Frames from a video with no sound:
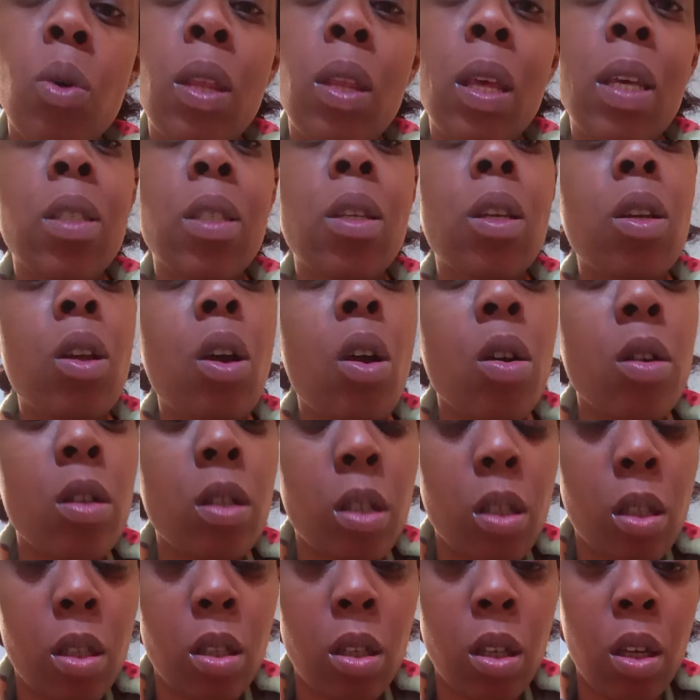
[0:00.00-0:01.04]
that's a
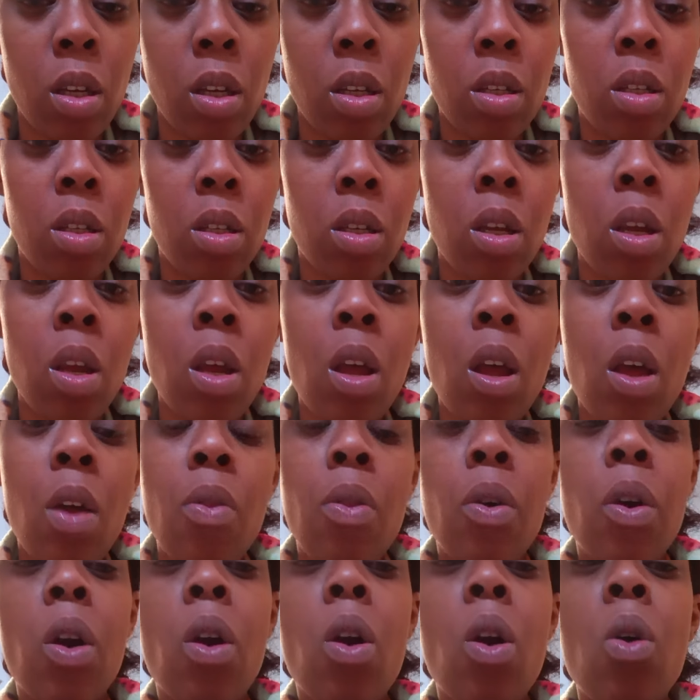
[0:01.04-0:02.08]
narcissist.
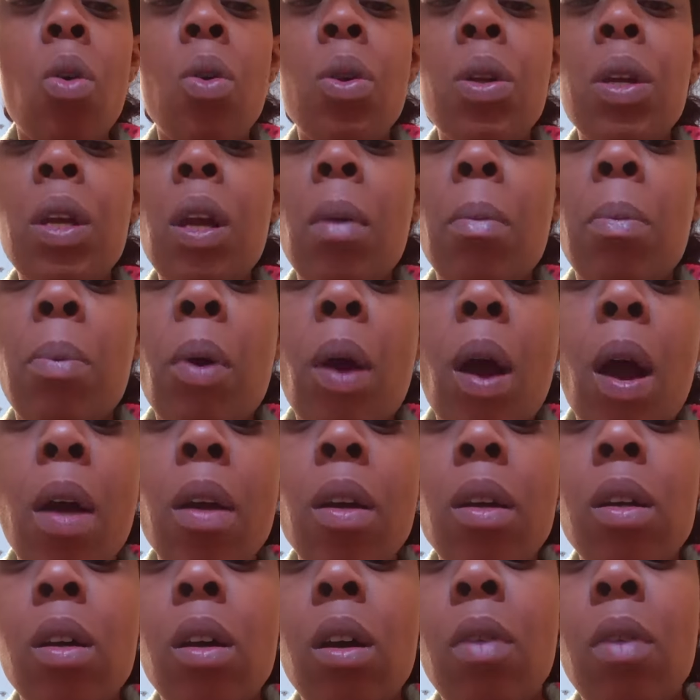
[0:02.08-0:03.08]
They're only a product